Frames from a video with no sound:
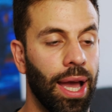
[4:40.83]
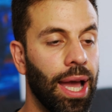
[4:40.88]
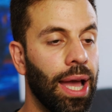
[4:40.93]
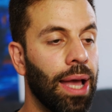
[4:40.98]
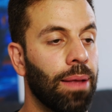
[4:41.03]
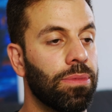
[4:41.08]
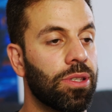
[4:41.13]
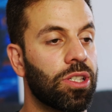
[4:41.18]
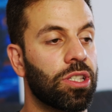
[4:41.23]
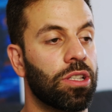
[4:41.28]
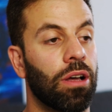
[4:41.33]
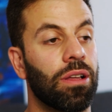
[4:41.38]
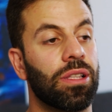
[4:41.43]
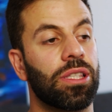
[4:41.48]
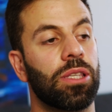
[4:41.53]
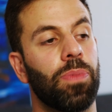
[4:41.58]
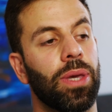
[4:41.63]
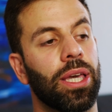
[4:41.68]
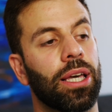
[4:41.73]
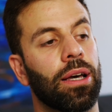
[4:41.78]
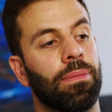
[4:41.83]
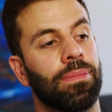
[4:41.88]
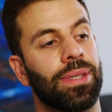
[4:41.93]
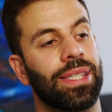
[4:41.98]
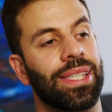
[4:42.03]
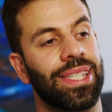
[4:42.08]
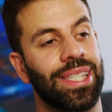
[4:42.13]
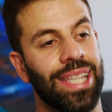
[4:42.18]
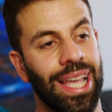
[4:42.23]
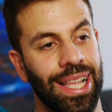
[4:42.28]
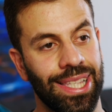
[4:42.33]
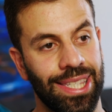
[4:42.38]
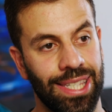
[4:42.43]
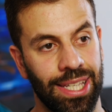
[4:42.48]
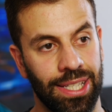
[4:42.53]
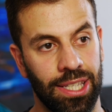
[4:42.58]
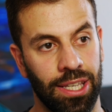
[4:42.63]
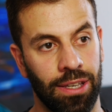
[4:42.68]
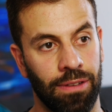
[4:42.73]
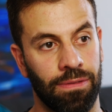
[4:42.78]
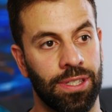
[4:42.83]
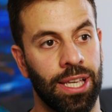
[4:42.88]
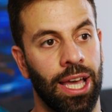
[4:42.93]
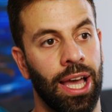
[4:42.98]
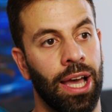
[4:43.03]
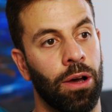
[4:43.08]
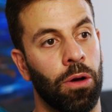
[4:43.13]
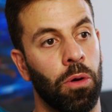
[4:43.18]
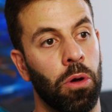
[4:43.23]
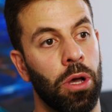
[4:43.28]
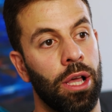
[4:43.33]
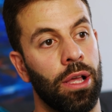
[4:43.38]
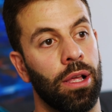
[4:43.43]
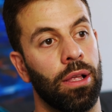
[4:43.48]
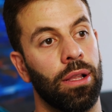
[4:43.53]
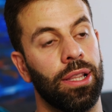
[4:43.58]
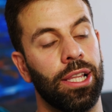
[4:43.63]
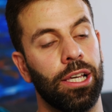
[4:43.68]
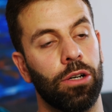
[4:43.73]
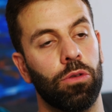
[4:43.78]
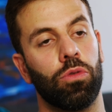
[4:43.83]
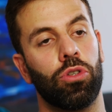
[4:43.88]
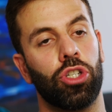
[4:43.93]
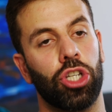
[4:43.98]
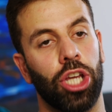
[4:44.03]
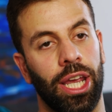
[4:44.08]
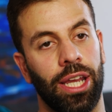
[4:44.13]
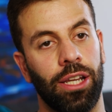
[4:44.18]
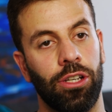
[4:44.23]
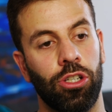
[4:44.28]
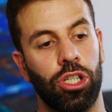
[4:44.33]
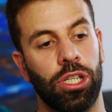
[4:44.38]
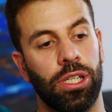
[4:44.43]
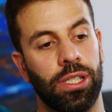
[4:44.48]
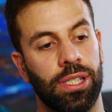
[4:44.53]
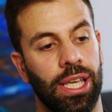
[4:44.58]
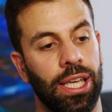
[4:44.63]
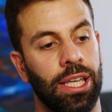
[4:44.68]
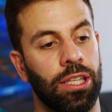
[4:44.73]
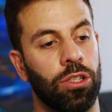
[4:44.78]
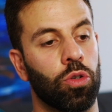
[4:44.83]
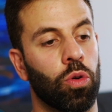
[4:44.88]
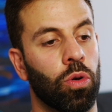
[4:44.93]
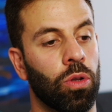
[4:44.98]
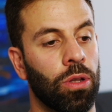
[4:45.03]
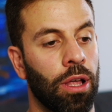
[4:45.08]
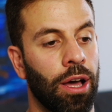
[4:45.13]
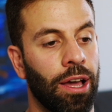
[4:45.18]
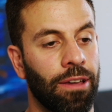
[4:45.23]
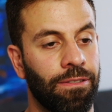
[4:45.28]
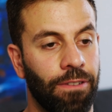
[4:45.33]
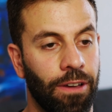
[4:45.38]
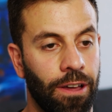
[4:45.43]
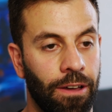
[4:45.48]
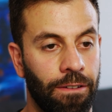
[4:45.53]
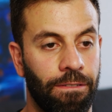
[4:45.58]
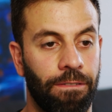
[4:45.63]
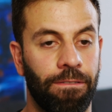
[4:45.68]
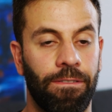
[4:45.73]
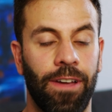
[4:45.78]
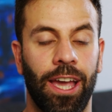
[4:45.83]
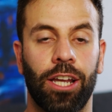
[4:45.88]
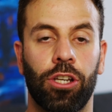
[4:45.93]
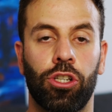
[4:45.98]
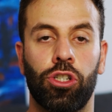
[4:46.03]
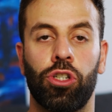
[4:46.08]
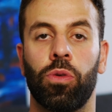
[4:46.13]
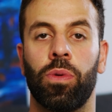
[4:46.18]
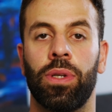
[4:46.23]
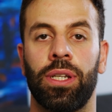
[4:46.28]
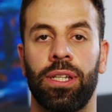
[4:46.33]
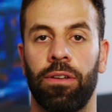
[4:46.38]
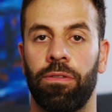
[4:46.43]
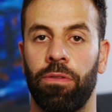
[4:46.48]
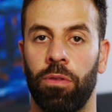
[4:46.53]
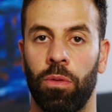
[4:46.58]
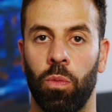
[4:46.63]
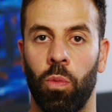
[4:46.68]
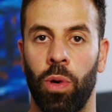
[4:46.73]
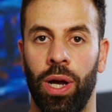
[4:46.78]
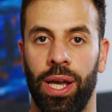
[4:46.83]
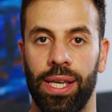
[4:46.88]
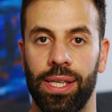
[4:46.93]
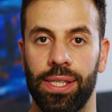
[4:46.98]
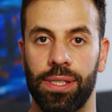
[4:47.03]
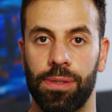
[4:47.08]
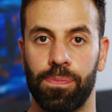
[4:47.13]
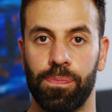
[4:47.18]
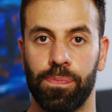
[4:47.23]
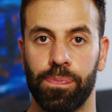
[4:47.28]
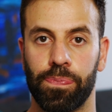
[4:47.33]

And start to become sensitive to how little changes in your life affect you in different ways